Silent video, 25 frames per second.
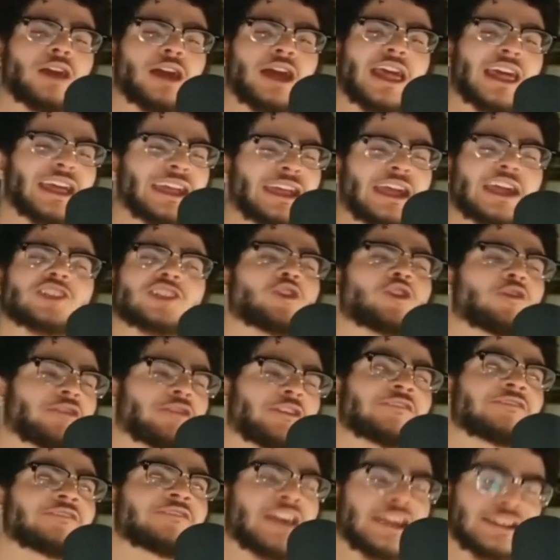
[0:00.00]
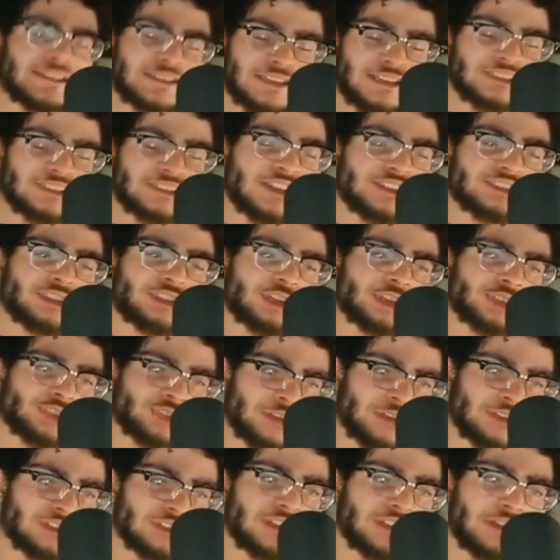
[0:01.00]
I know for a fact it's going to
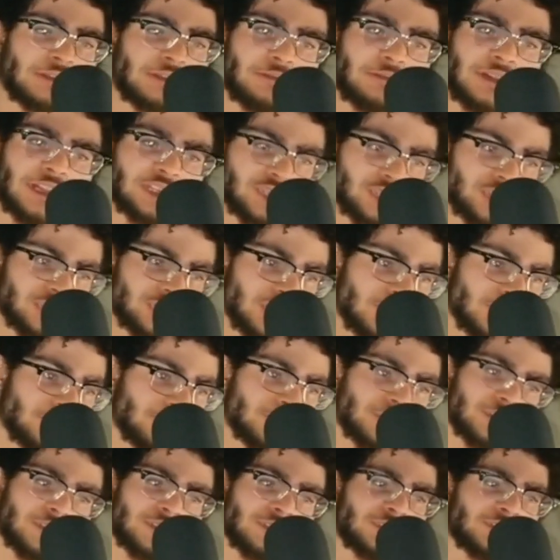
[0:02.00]
strengthen their relationship.